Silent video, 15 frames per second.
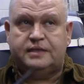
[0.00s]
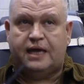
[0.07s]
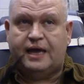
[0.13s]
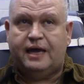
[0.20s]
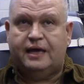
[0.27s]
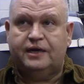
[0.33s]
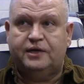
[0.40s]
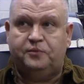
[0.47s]

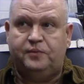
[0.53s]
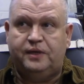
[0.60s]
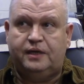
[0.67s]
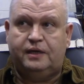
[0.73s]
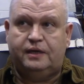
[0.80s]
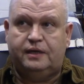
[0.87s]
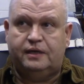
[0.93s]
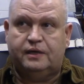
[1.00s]
tagged
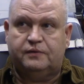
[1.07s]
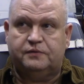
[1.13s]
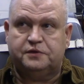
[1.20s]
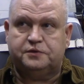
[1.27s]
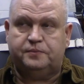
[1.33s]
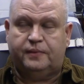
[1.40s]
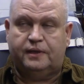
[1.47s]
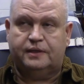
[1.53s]
me in a
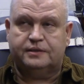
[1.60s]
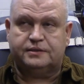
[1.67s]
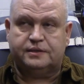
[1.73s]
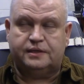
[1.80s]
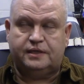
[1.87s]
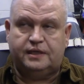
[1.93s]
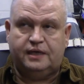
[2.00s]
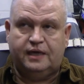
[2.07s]
response
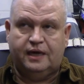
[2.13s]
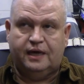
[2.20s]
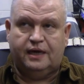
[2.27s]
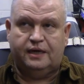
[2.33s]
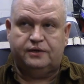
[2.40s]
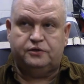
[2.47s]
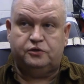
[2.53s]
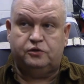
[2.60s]
that he
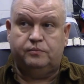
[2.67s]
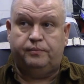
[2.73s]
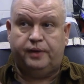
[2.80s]
had to